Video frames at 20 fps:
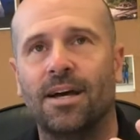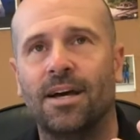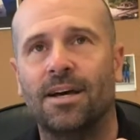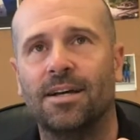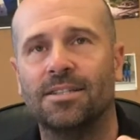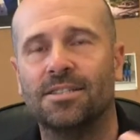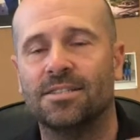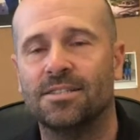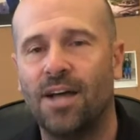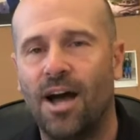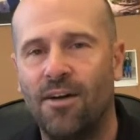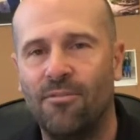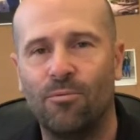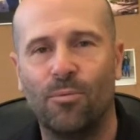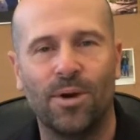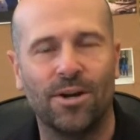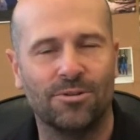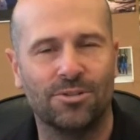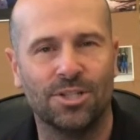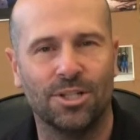
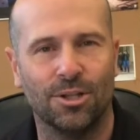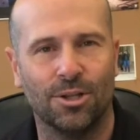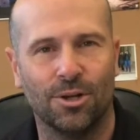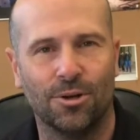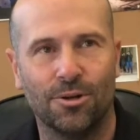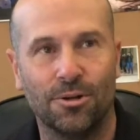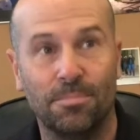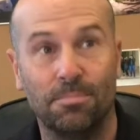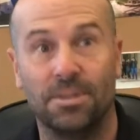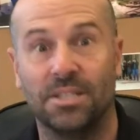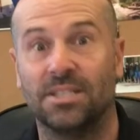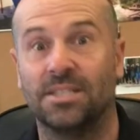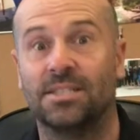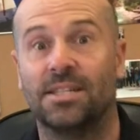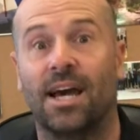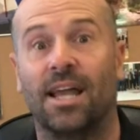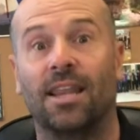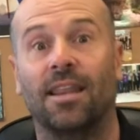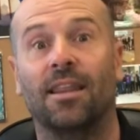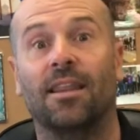software to learn because it's
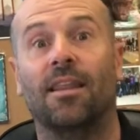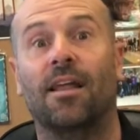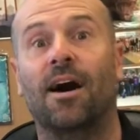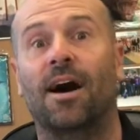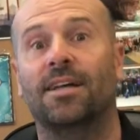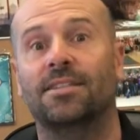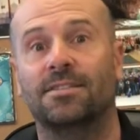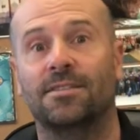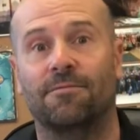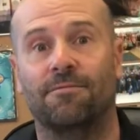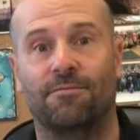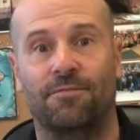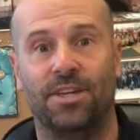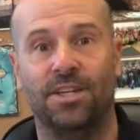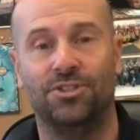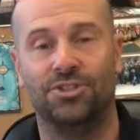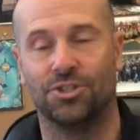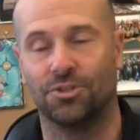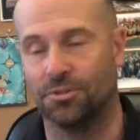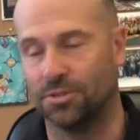got lots of
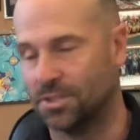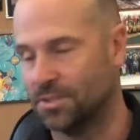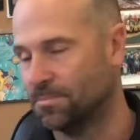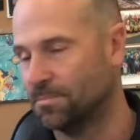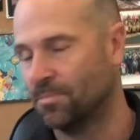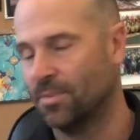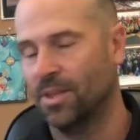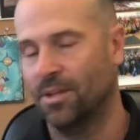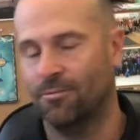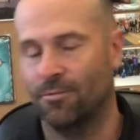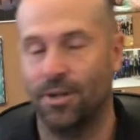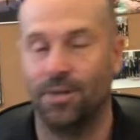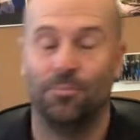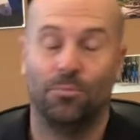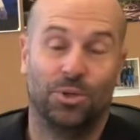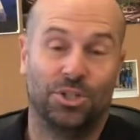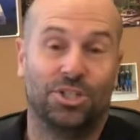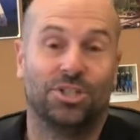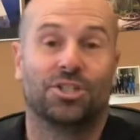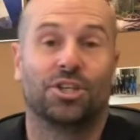features, right?
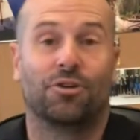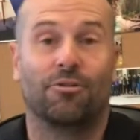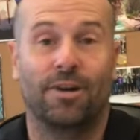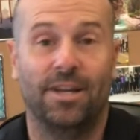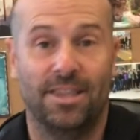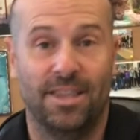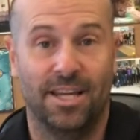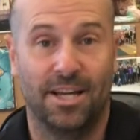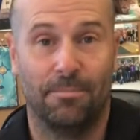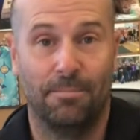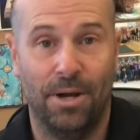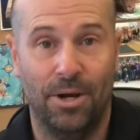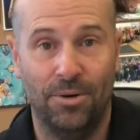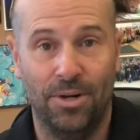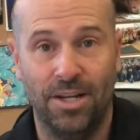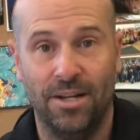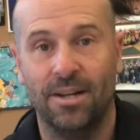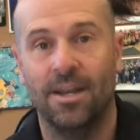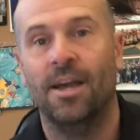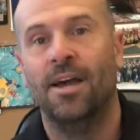Which is the great thing about
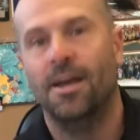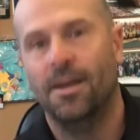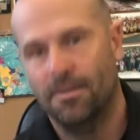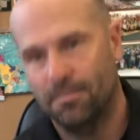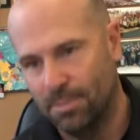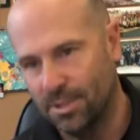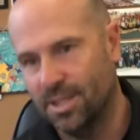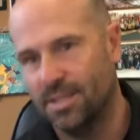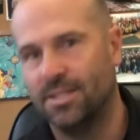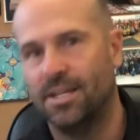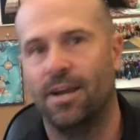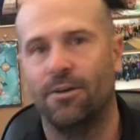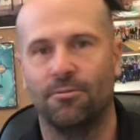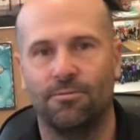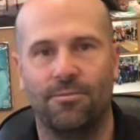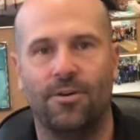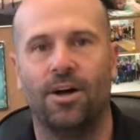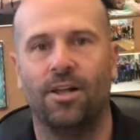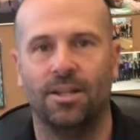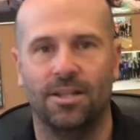it, but the
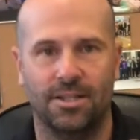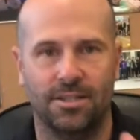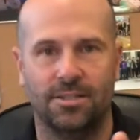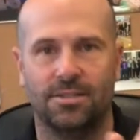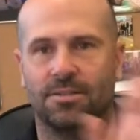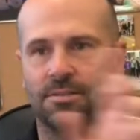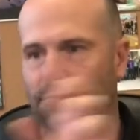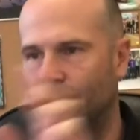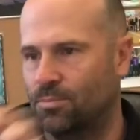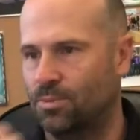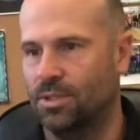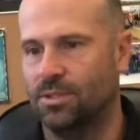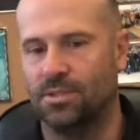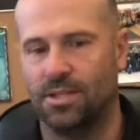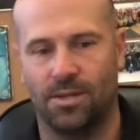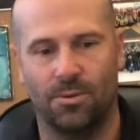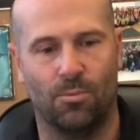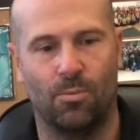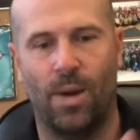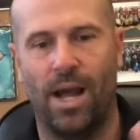downfall is it's
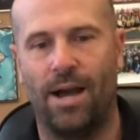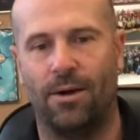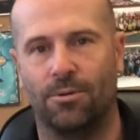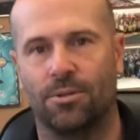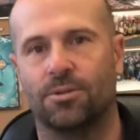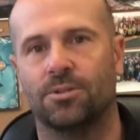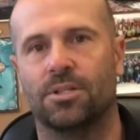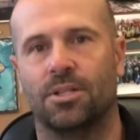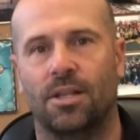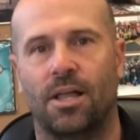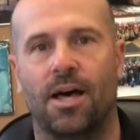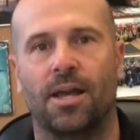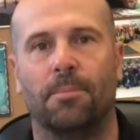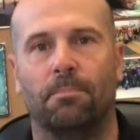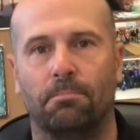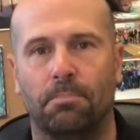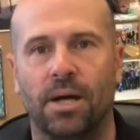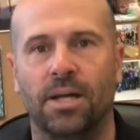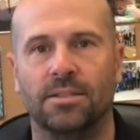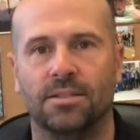like, wow, there's a lot
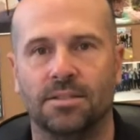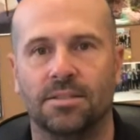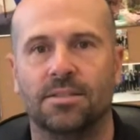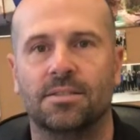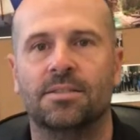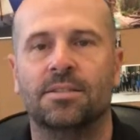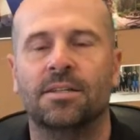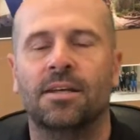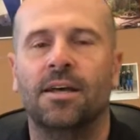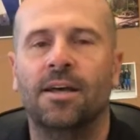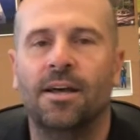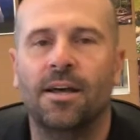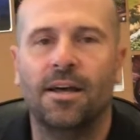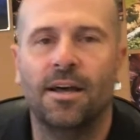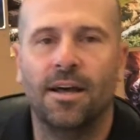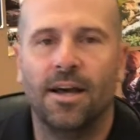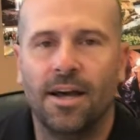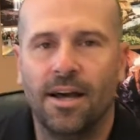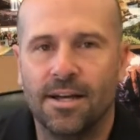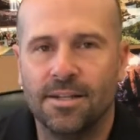of buttons
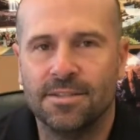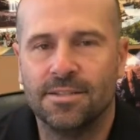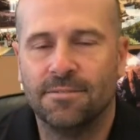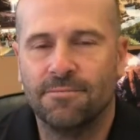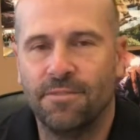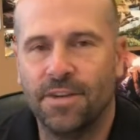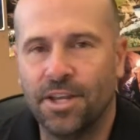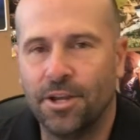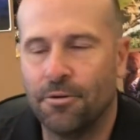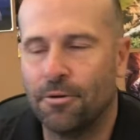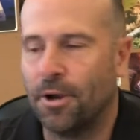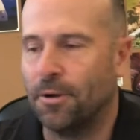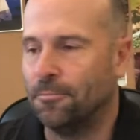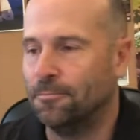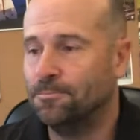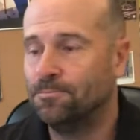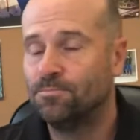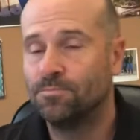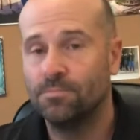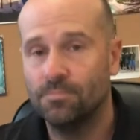to figure out.
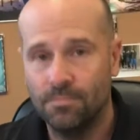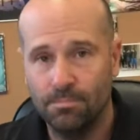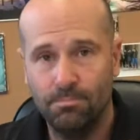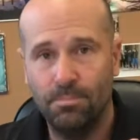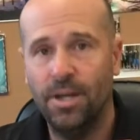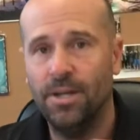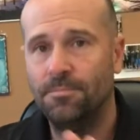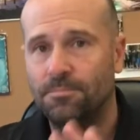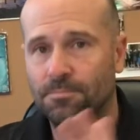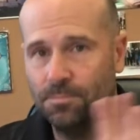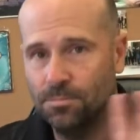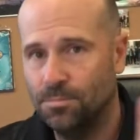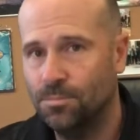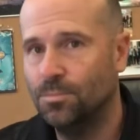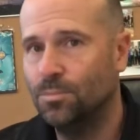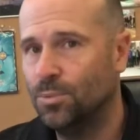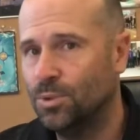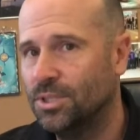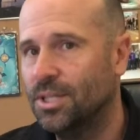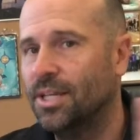But
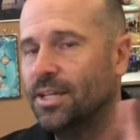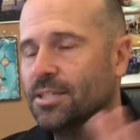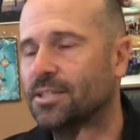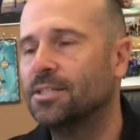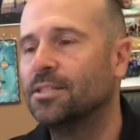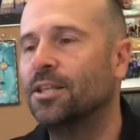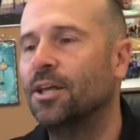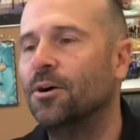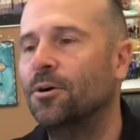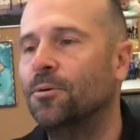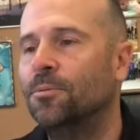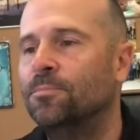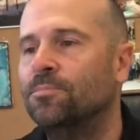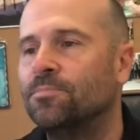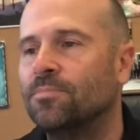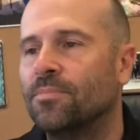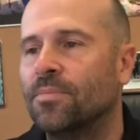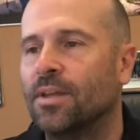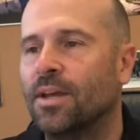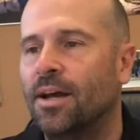we'll take it slow
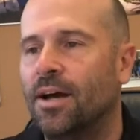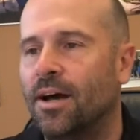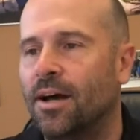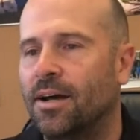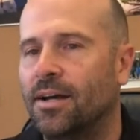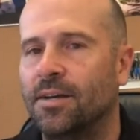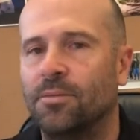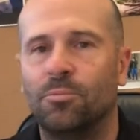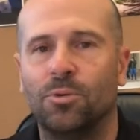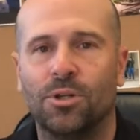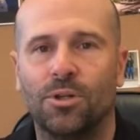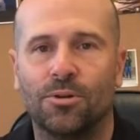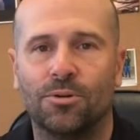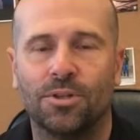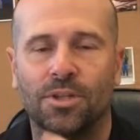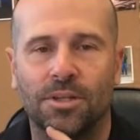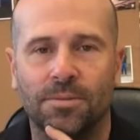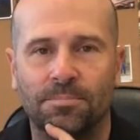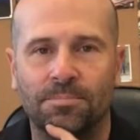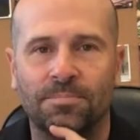and we'll learn
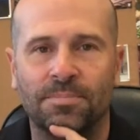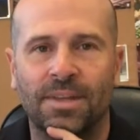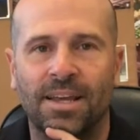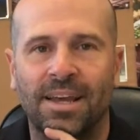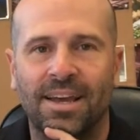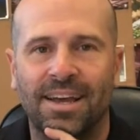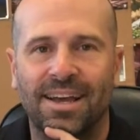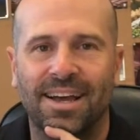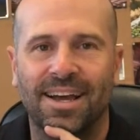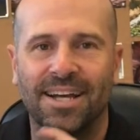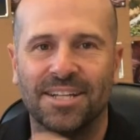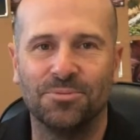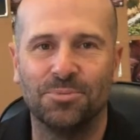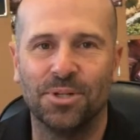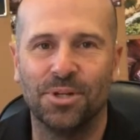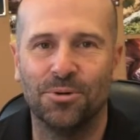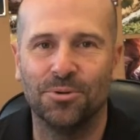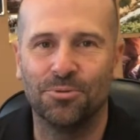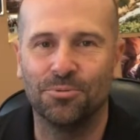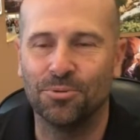them as we
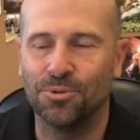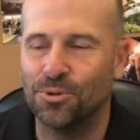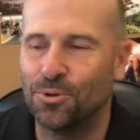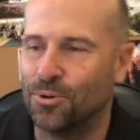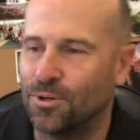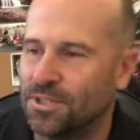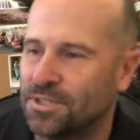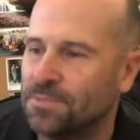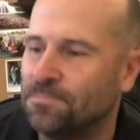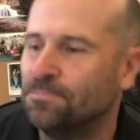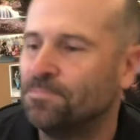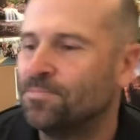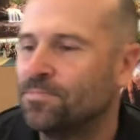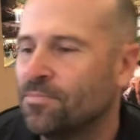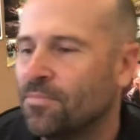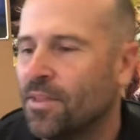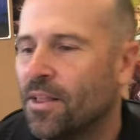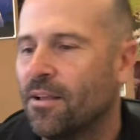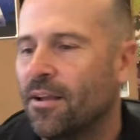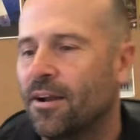go through the course.
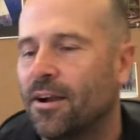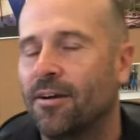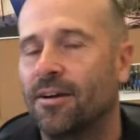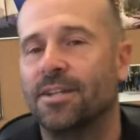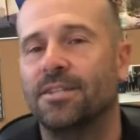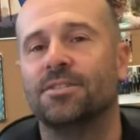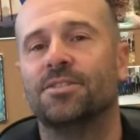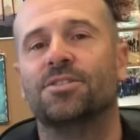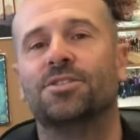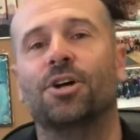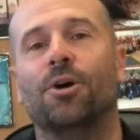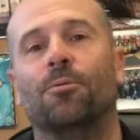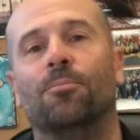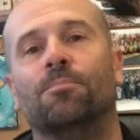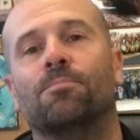All right, so